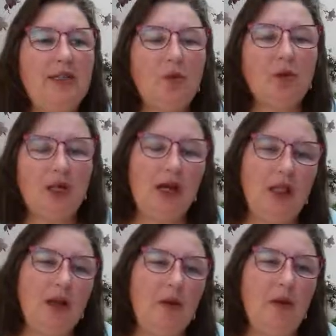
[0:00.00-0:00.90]
and we'll talk
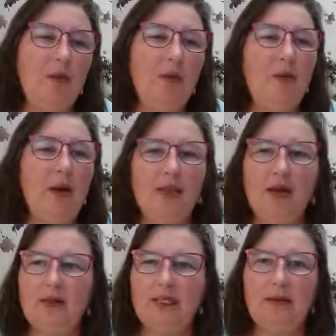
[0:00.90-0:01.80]
a little bit more about
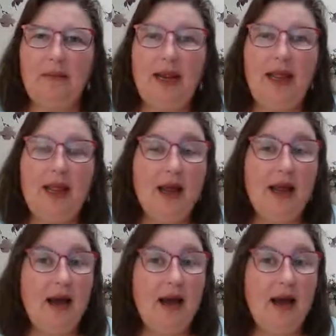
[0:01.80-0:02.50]
those in a minute.